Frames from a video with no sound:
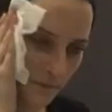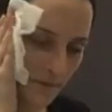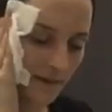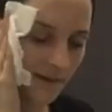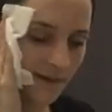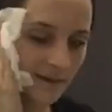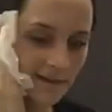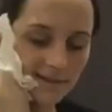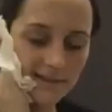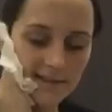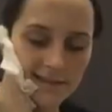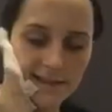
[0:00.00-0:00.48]
can
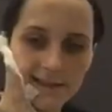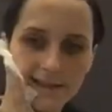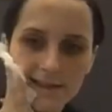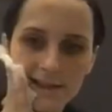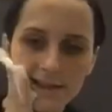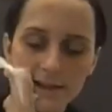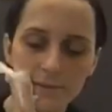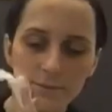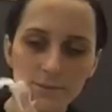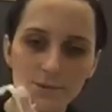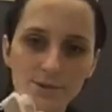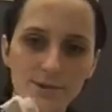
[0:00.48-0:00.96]
you see any
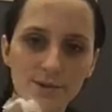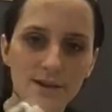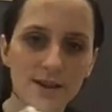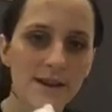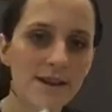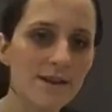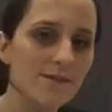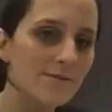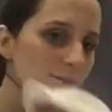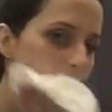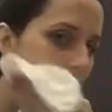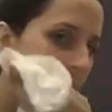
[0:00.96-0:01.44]
more I
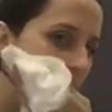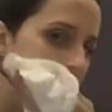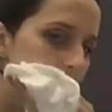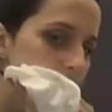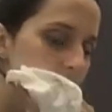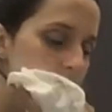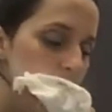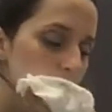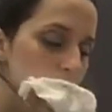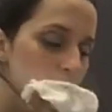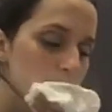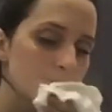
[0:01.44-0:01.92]
have on my
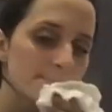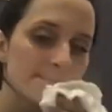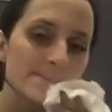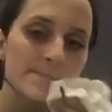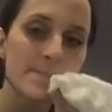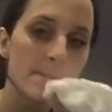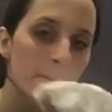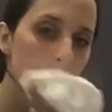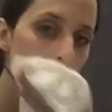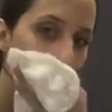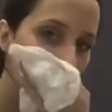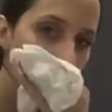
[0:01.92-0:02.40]
skin?
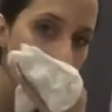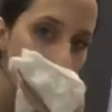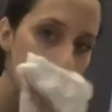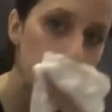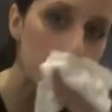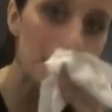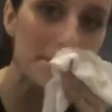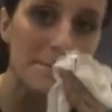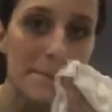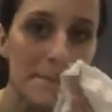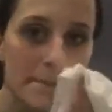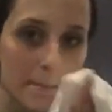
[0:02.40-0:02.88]

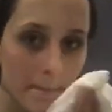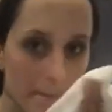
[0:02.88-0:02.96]
No.